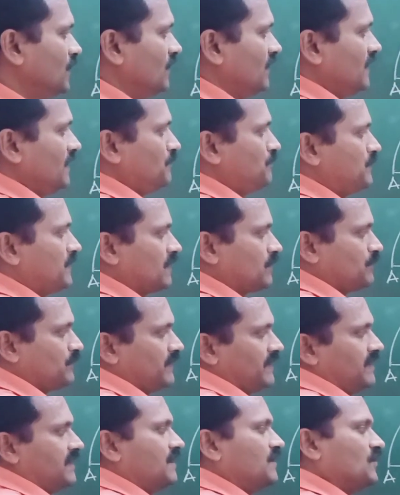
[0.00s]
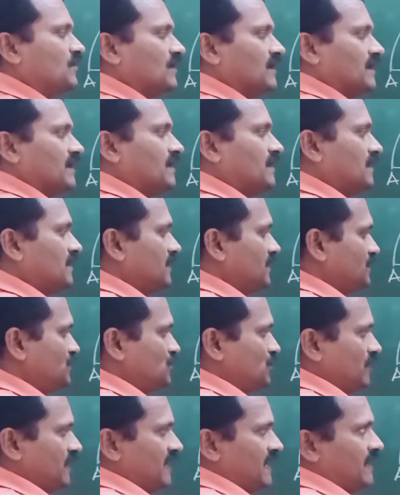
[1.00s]
a perpendicular
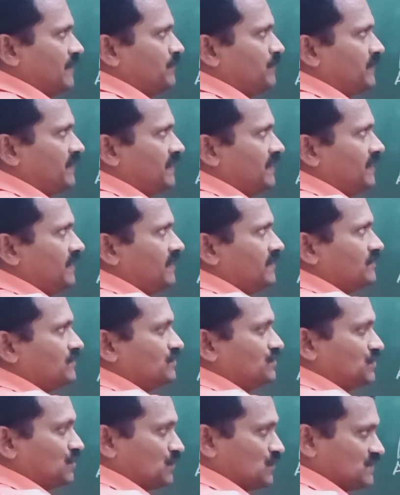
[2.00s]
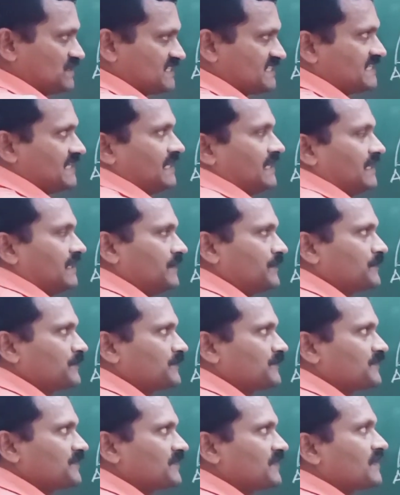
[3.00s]
to AB through C,
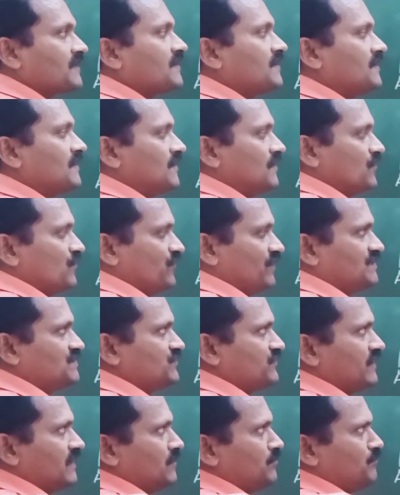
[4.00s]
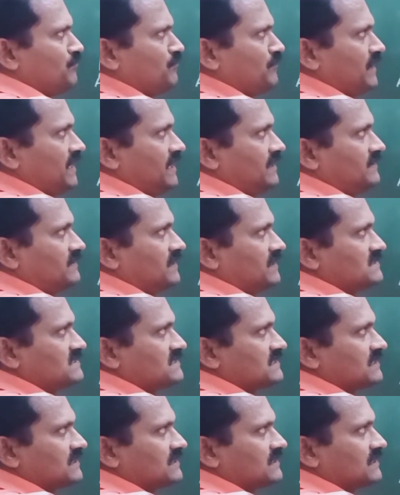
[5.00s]
which will meet the
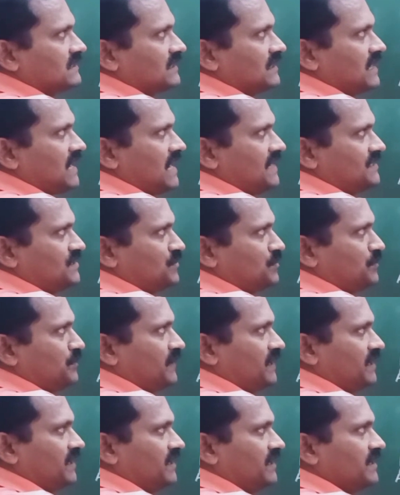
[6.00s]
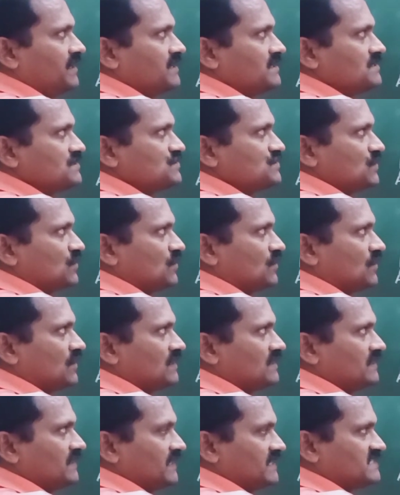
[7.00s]
circle at P.
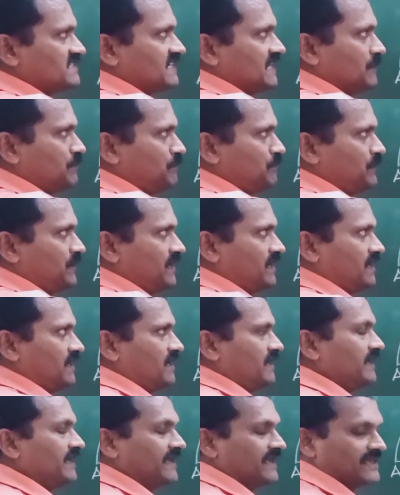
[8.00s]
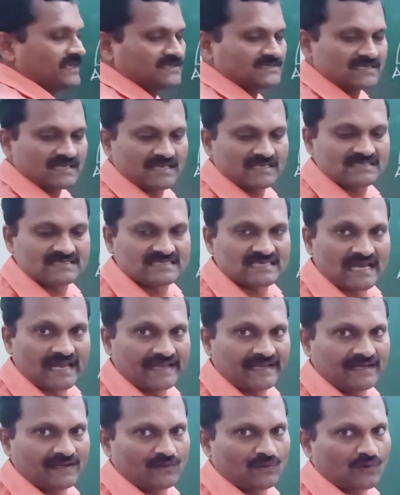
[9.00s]
So, the CP is
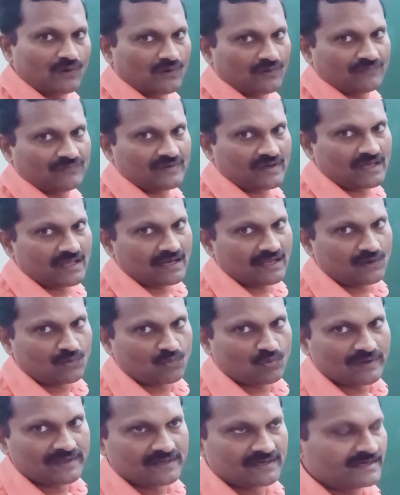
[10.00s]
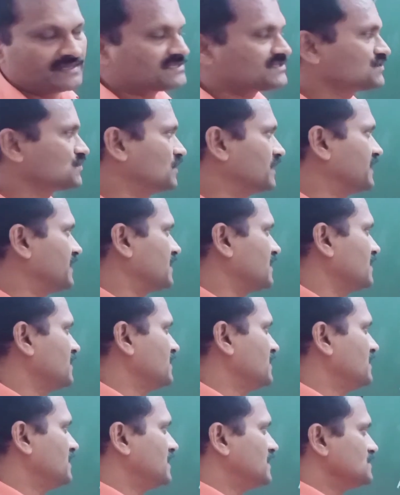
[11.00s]
side of required square.
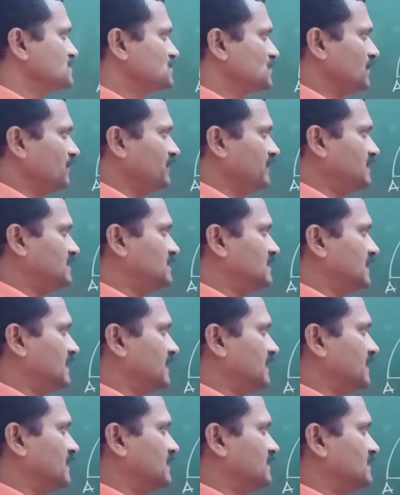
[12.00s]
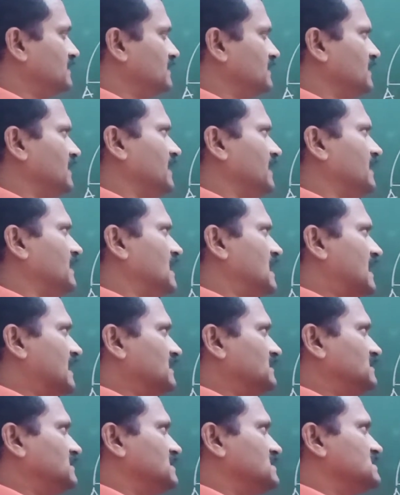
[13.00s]
So, we take the
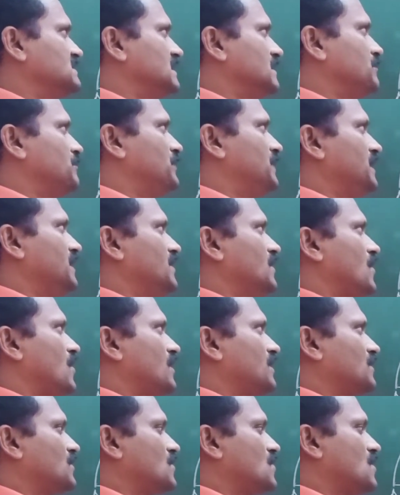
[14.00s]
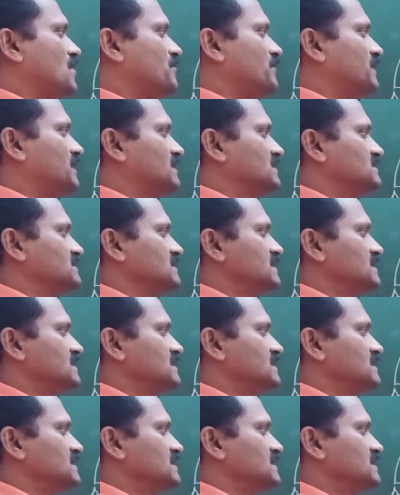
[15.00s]
length CP on compass,